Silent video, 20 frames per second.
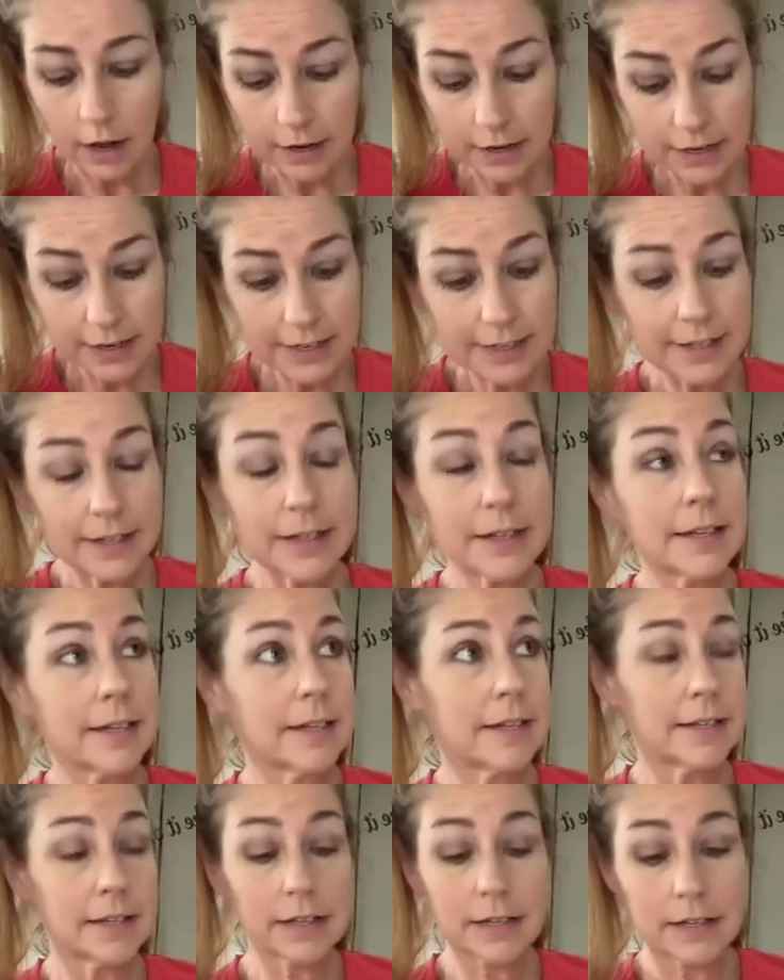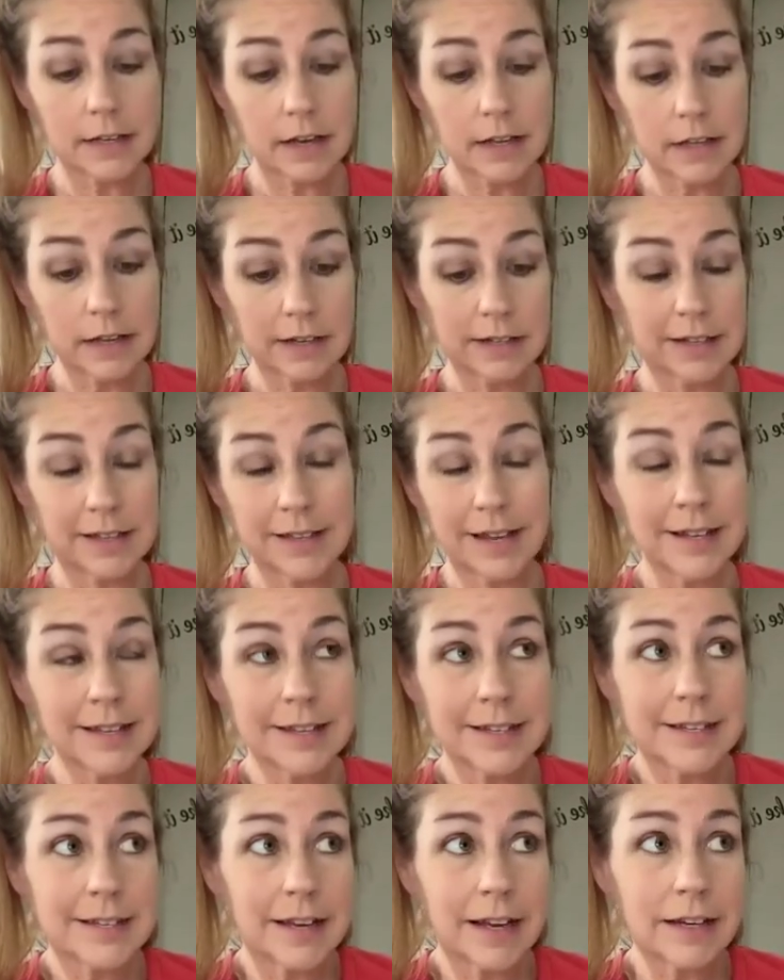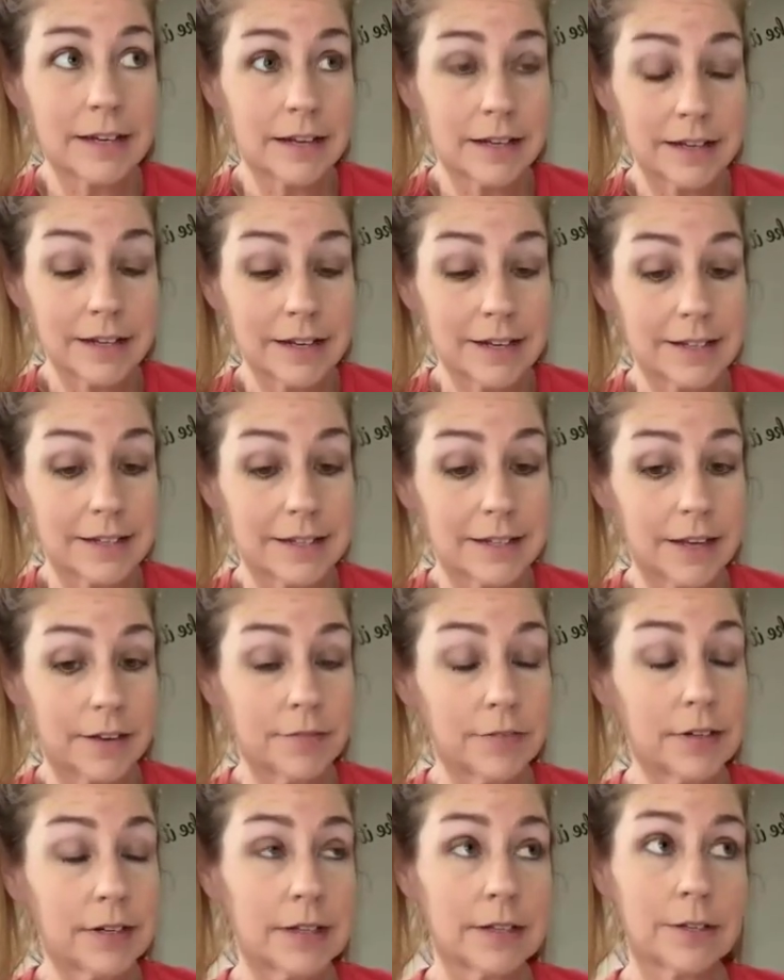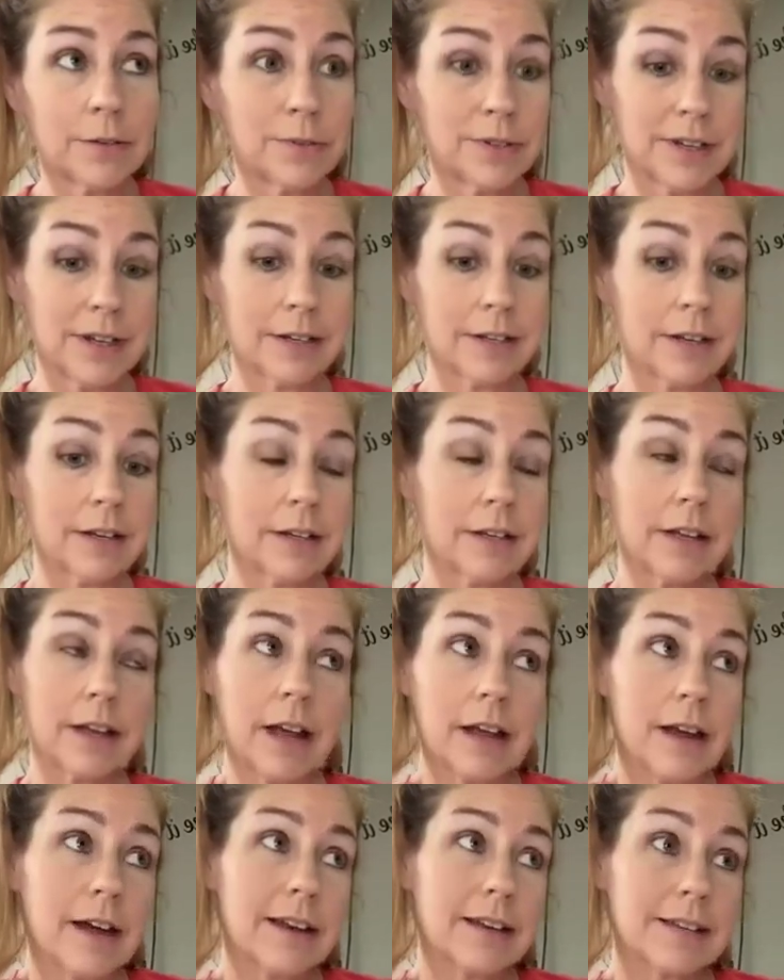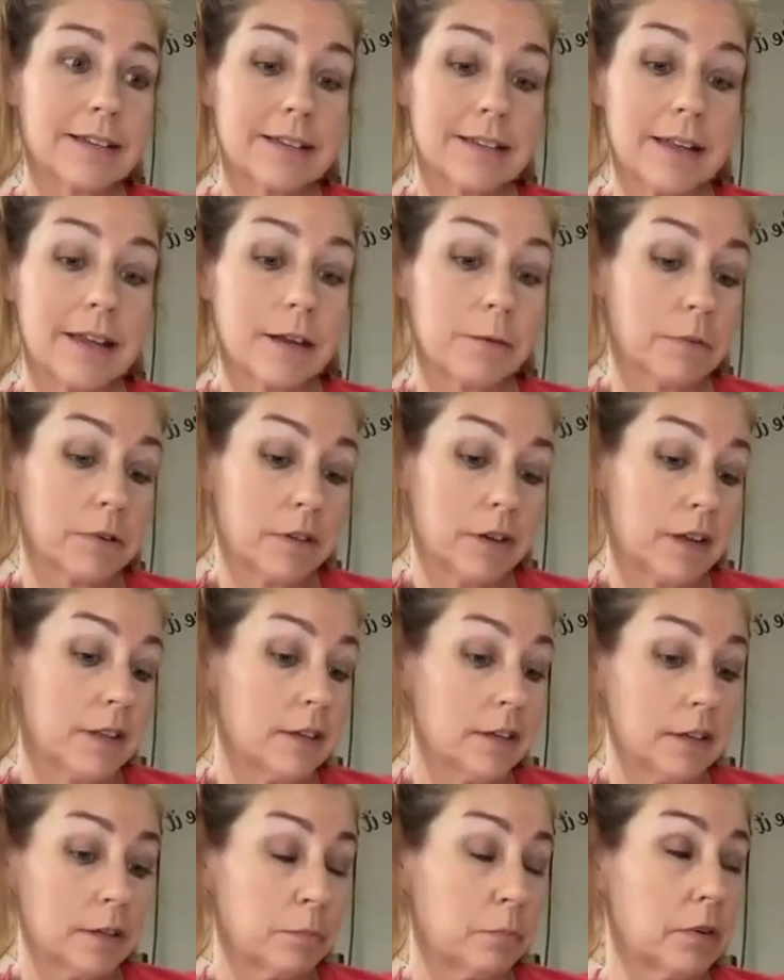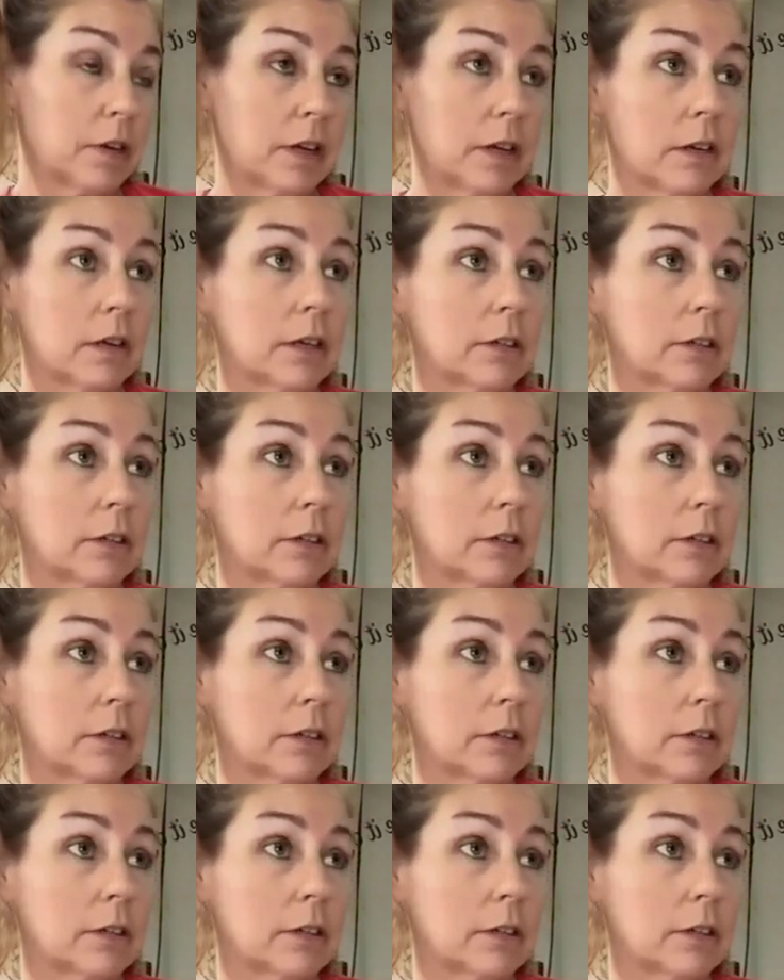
I got a 66 on this, and that's technically a 70, so technically I got a C, which I think is pretty